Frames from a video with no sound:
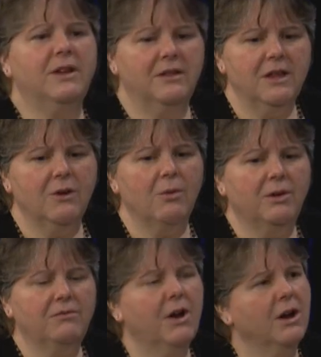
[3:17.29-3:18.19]
in their
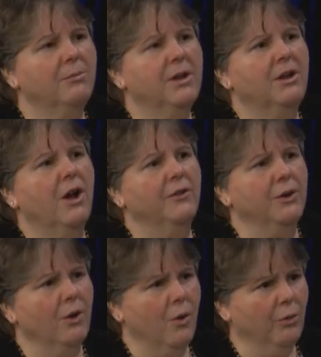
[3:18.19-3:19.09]
own environment on
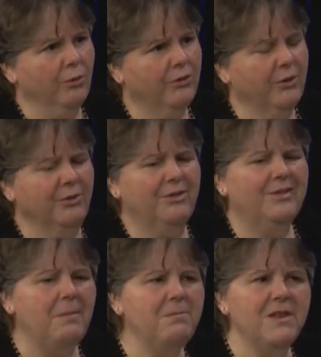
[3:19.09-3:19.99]
their own. So
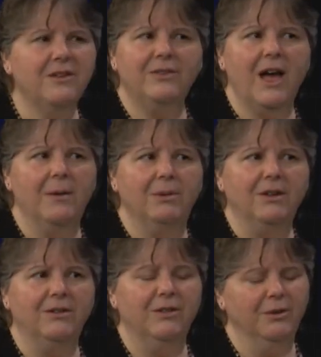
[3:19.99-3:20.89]
something has happened.